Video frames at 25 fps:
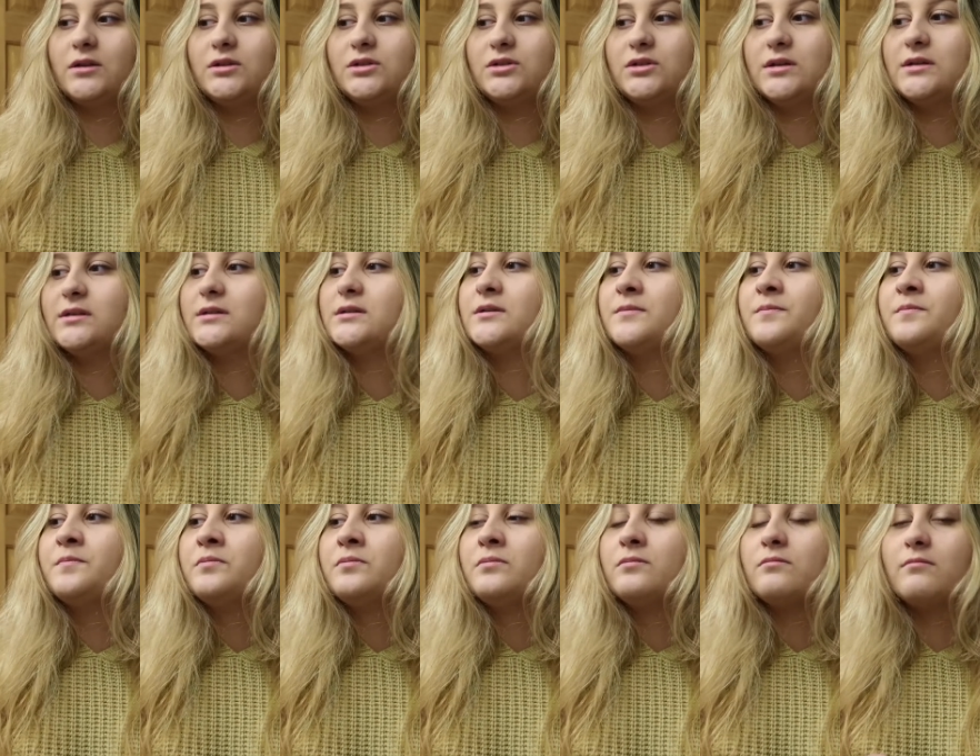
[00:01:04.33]
it's just
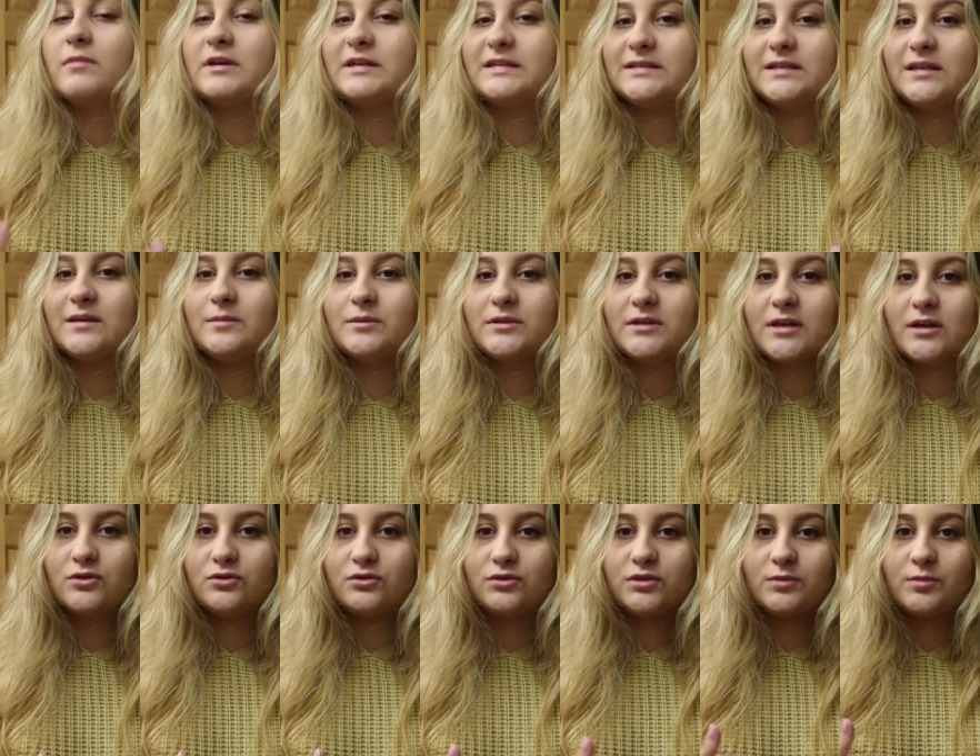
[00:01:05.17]
my sleep
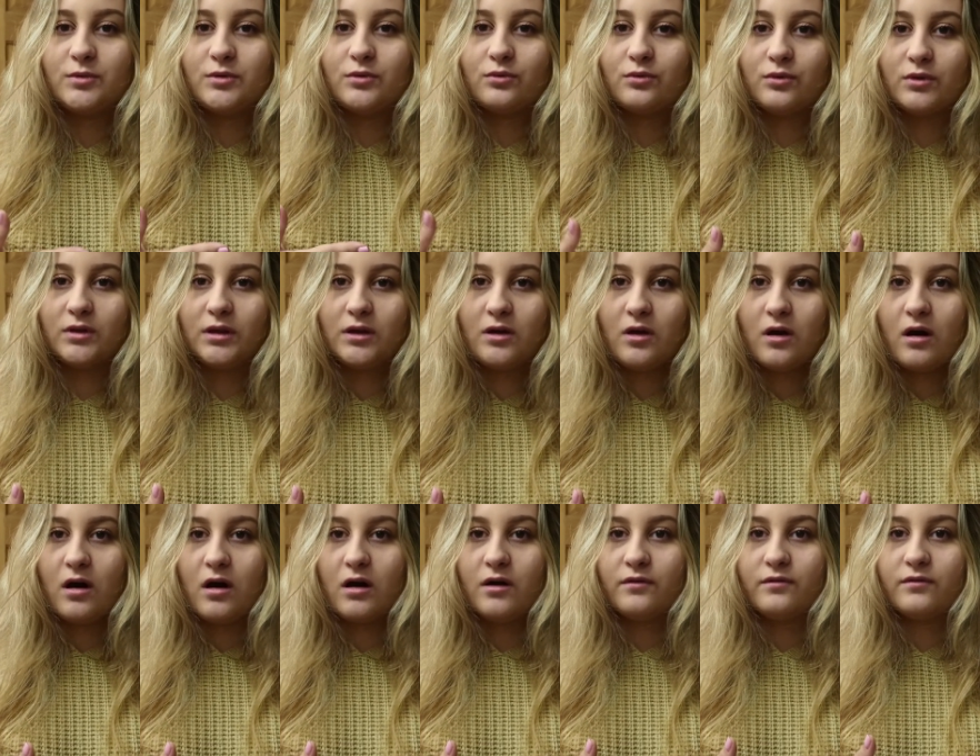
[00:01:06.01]
schedule's been really
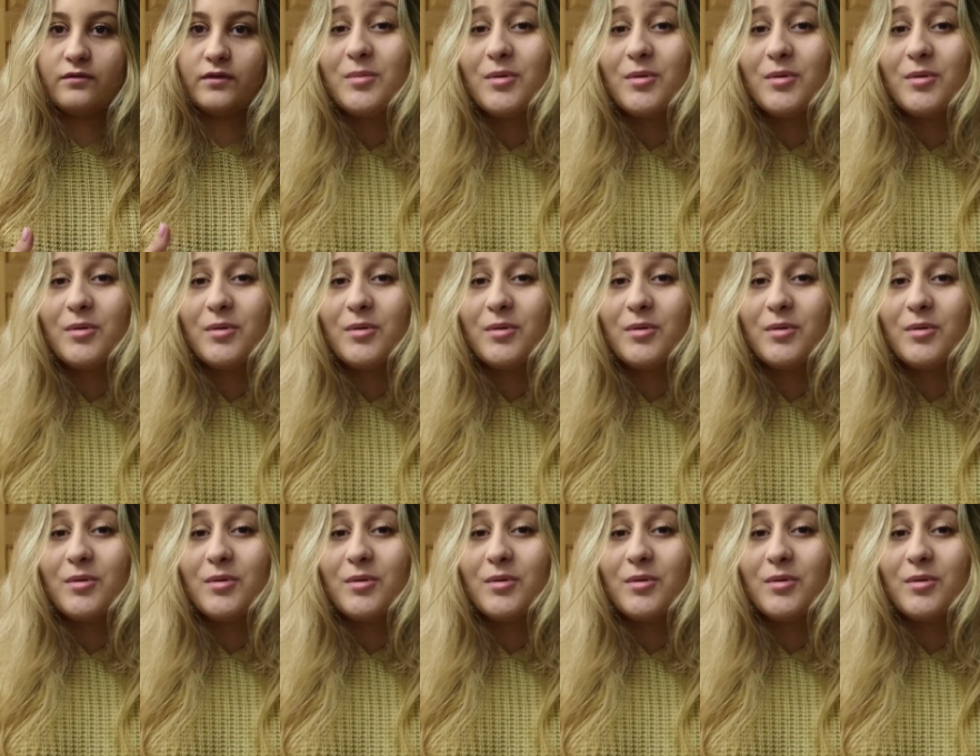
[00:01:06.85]
off.